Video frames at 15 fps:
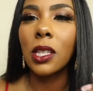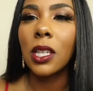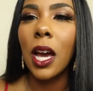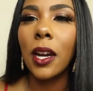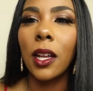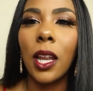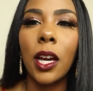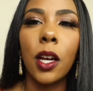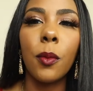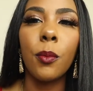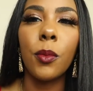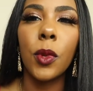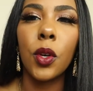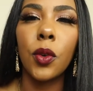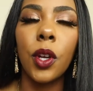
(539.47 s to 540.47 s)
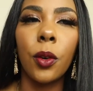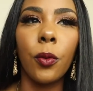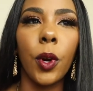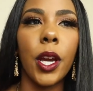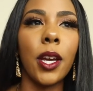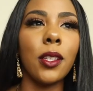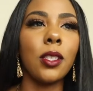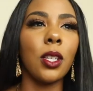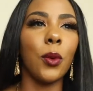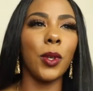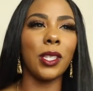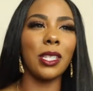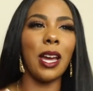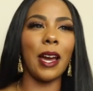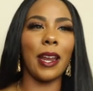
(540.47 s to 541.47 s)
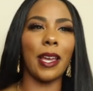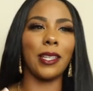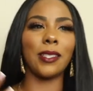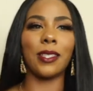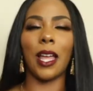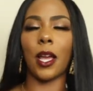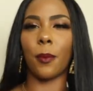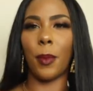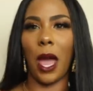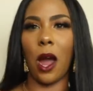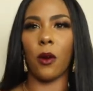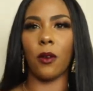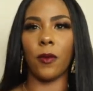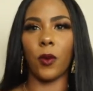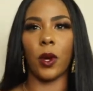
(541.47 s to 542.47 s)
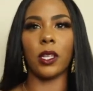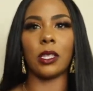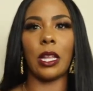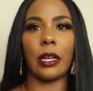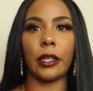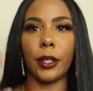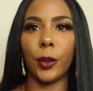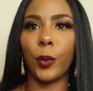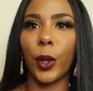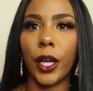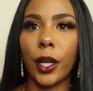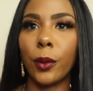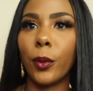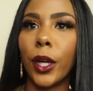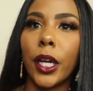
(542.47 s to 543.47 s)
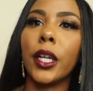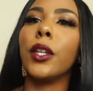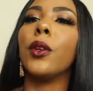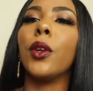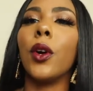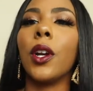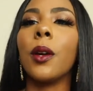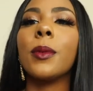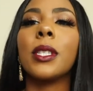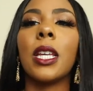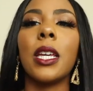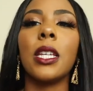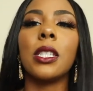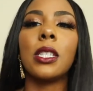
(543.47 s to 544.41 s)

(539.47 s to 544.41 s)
is kind of like a muted red, so it's not as like powerful as like a red, you know what I'm saying?